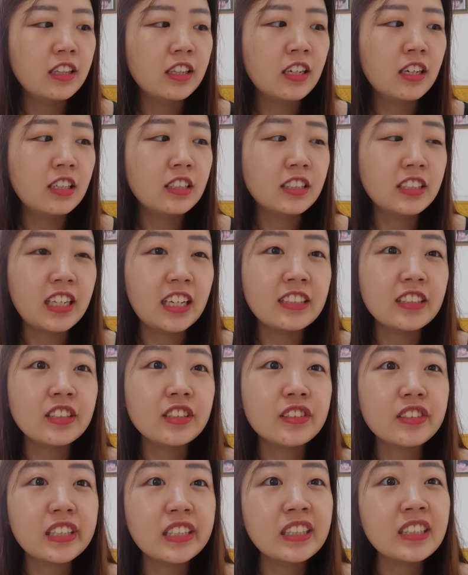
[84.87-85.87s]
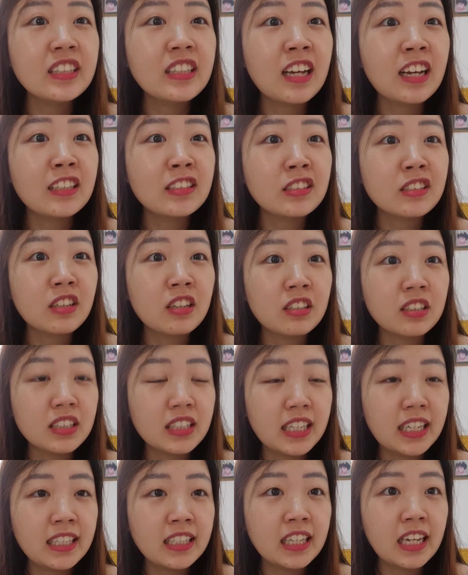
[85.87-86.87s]
The sunscreen does
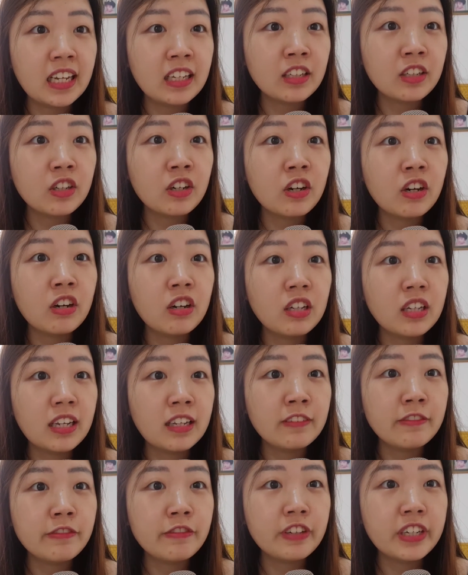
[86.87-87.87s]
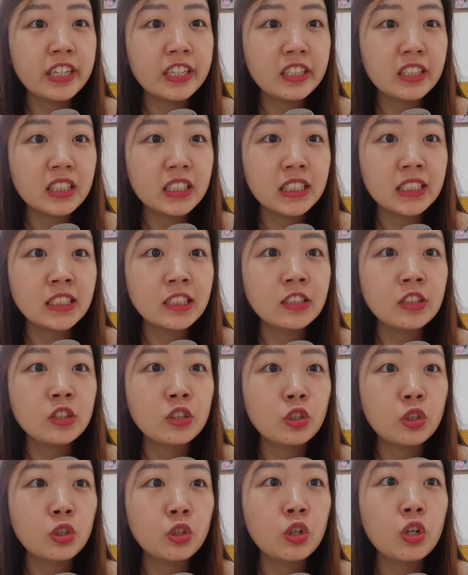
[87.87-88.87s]
contain alcohol and fragrance,
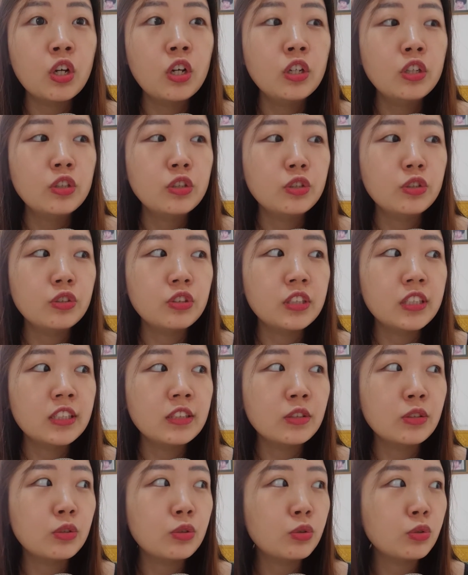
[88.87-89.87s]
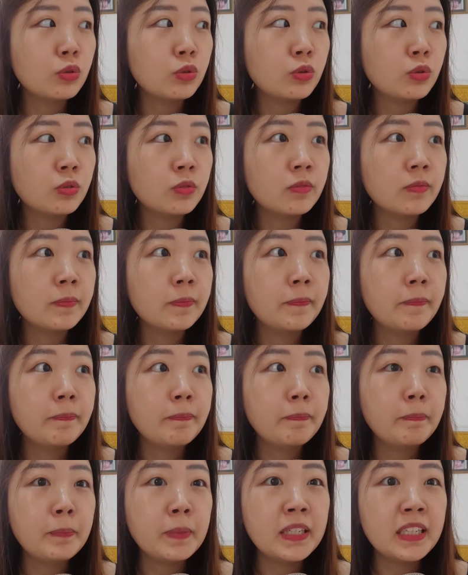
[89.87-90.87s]
so you need to
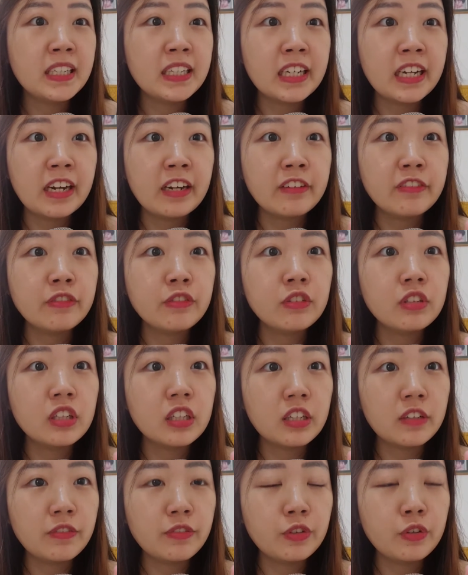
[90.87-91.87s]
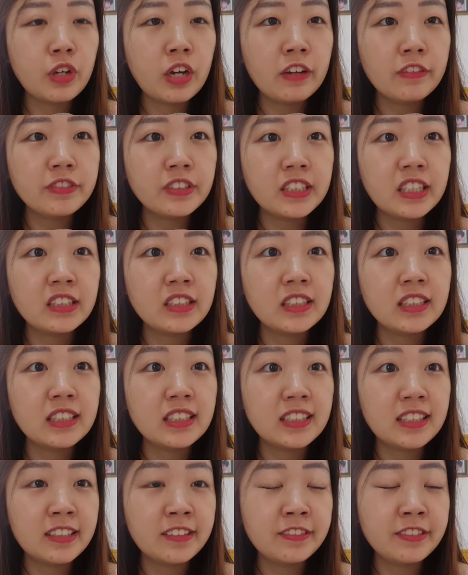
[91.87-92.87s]
be careful if you have
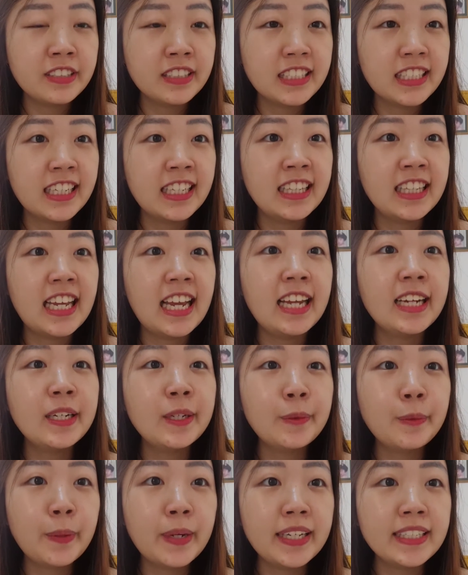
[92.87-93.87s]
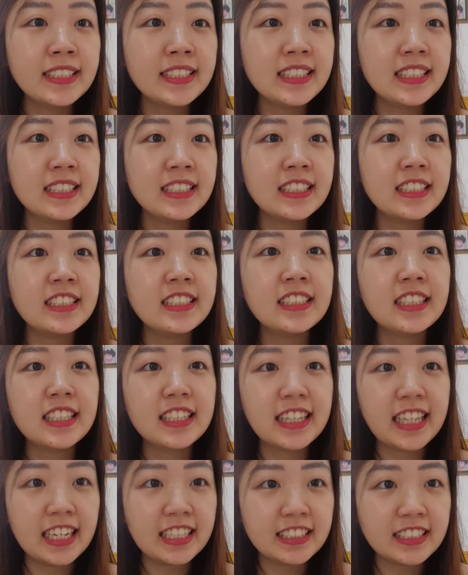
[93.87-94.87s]
sensitive skin. Anyways, this is
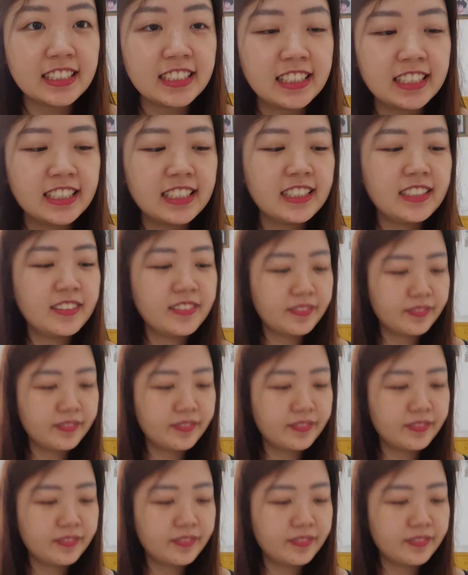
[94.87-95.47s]
the texture.